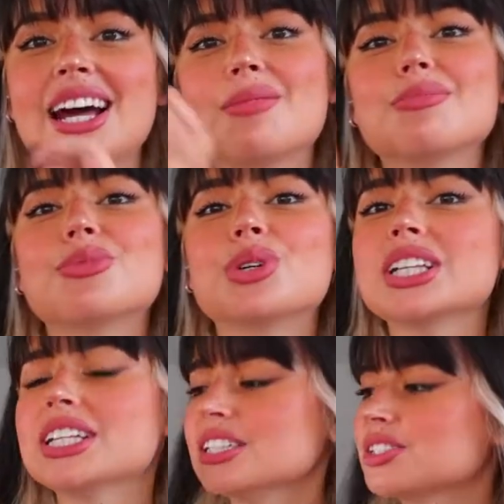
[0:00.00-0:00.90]
I'm
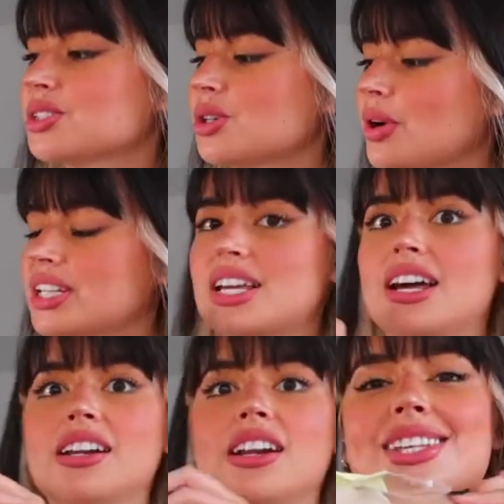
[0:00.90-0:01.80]
really so
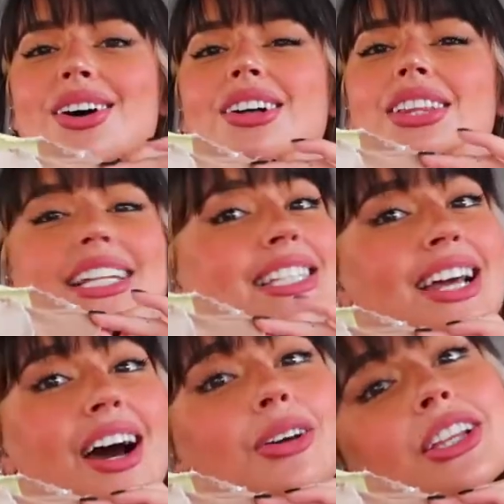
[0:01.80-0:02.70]
excited, so let's see
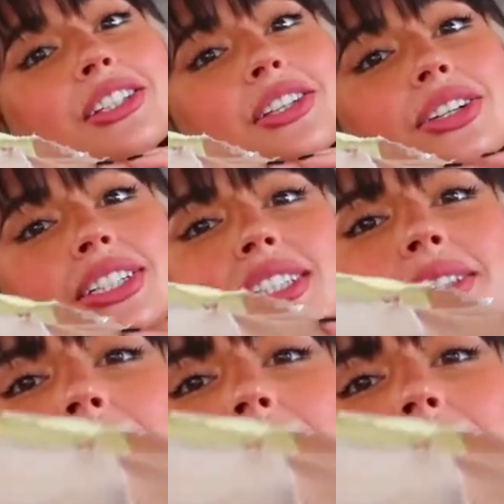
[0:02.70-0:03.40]
how this looks.